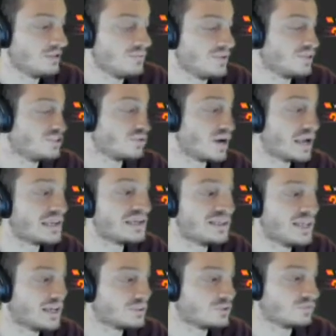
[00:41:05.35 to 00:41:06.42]
via direct
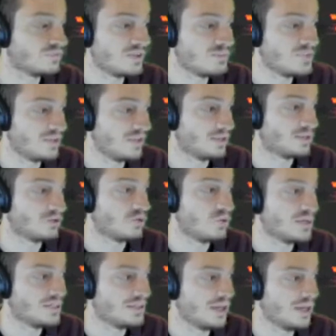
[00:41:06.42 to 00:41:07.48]
connect or VPN or
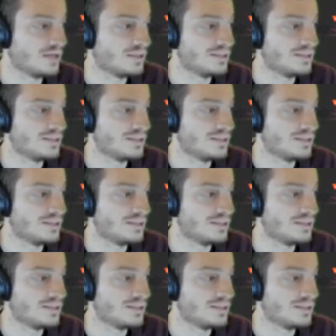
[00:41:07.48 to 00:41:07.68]
whatnot,